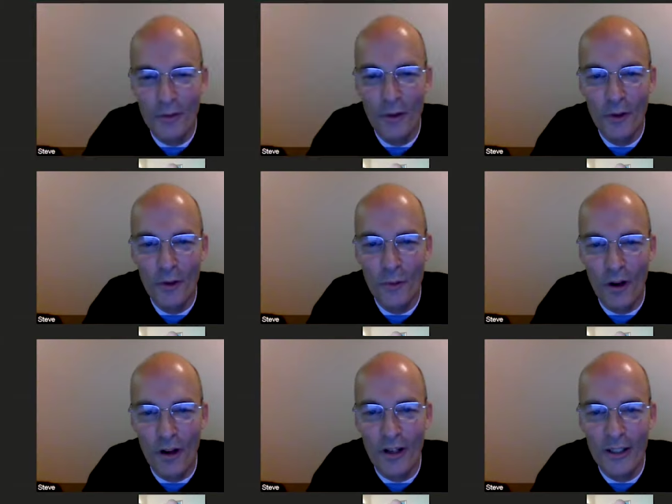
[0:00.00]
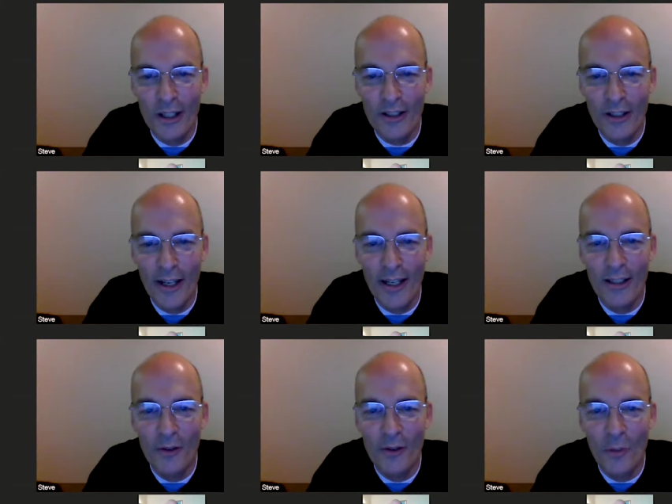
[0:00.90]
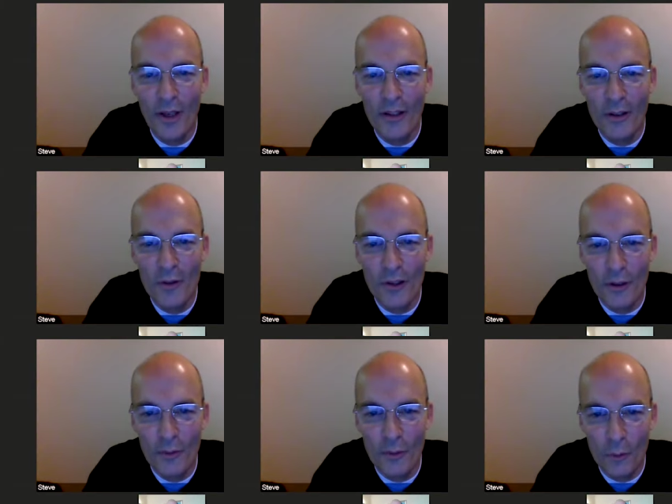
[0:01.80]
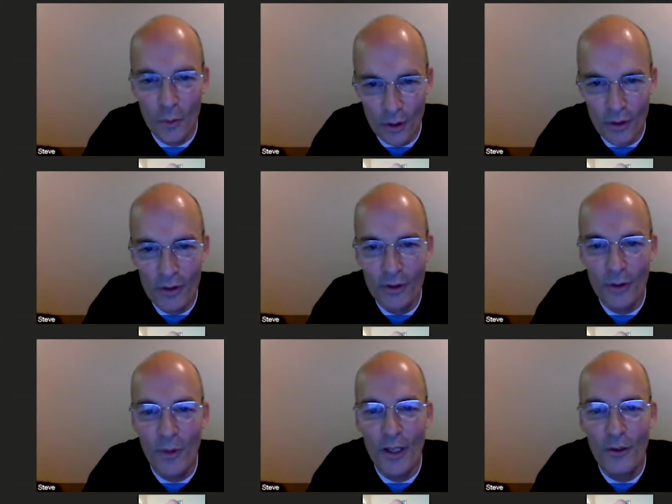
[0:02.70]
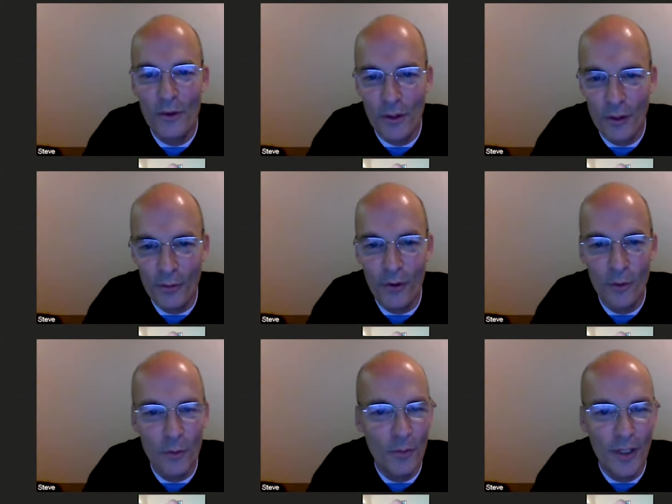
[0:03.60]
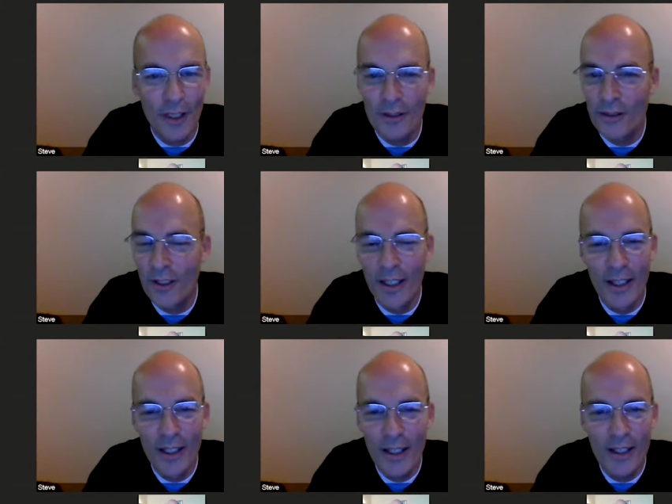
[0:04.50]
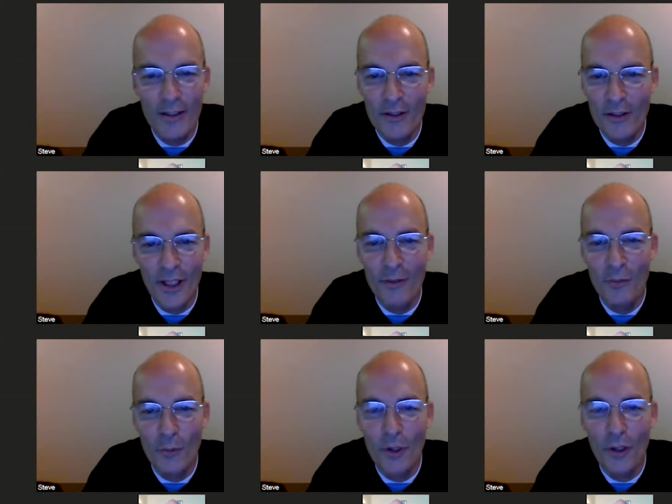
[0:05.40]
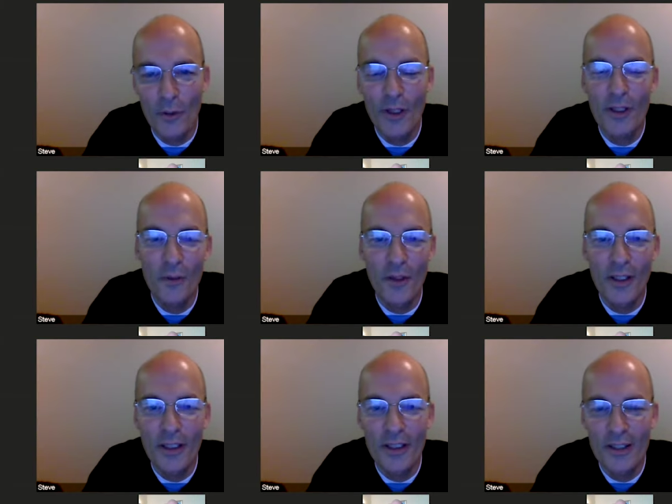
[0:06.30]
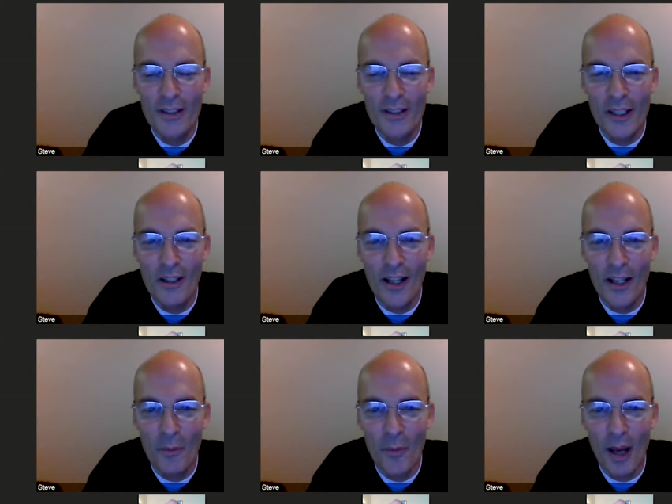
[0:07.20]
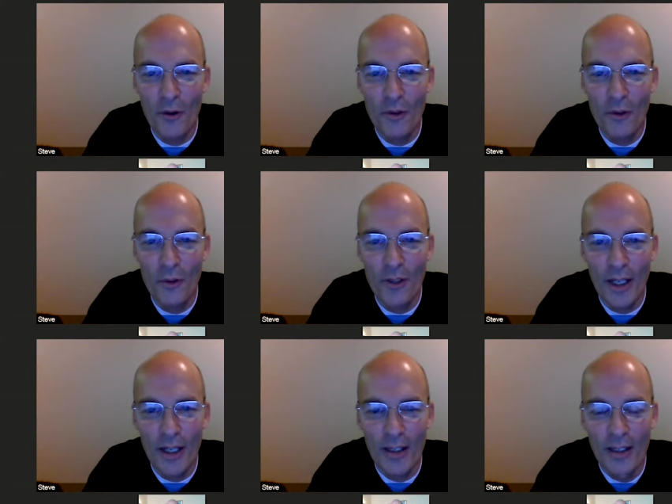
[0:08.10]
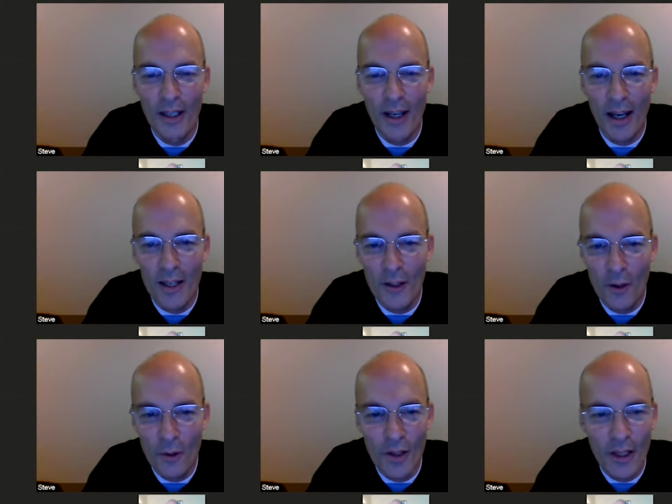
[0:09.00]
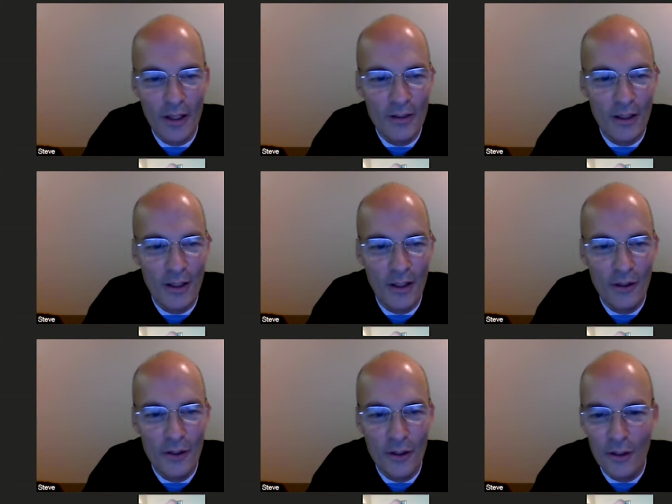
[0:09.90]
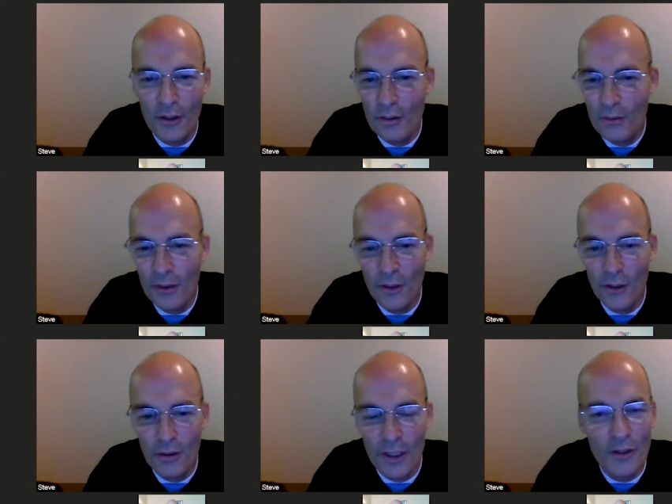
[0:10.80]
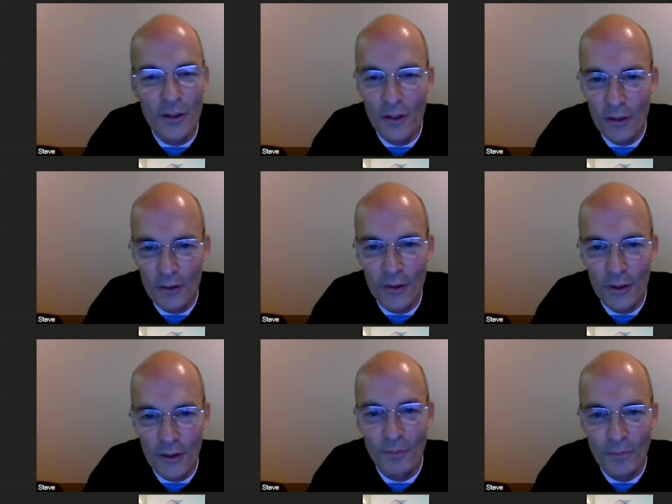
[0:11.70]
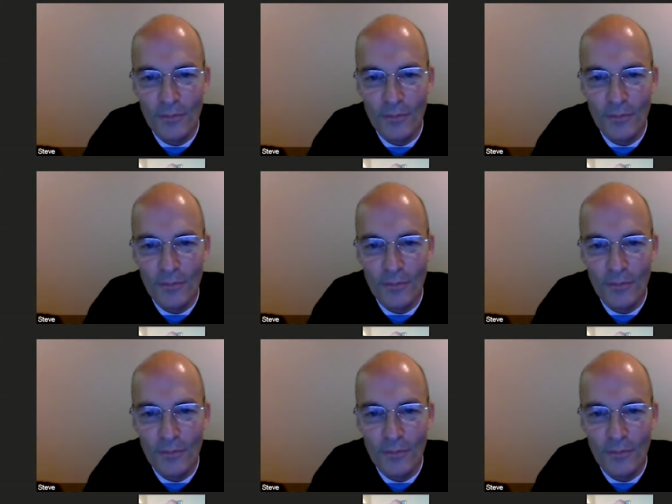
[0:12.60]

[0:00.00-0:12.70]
for who you are, Doctor Hank, and the way that yeah. you serve the world, the way you serve human beings. It, it, you can really feel it. It says a lot about you. And I, I know that uh, your, your listeners are